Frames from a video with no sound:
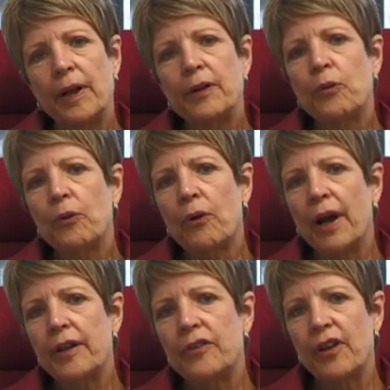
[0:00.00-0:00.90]
And a
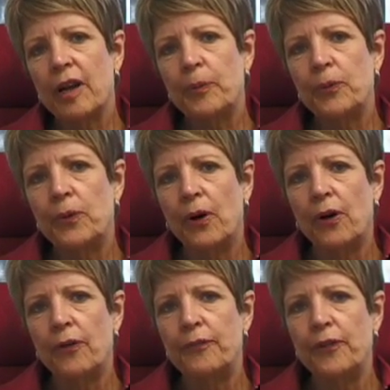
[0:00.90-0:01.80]
great example
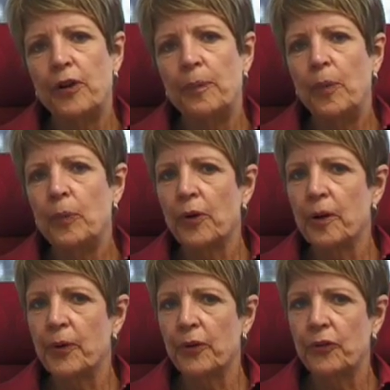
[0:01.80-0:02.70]
of what
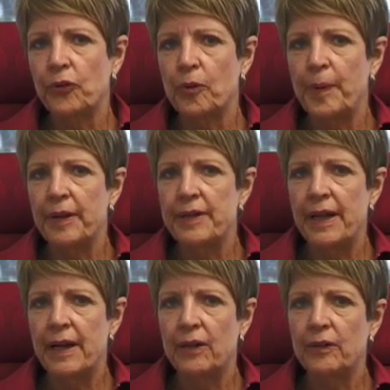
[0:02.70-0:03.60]
I'm going to talk about
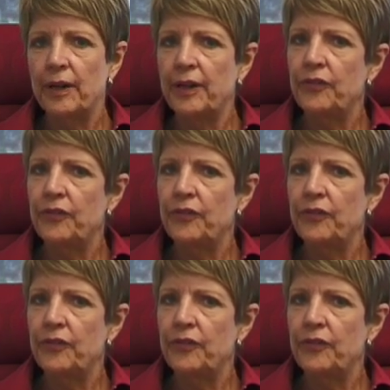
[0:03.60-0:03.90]
now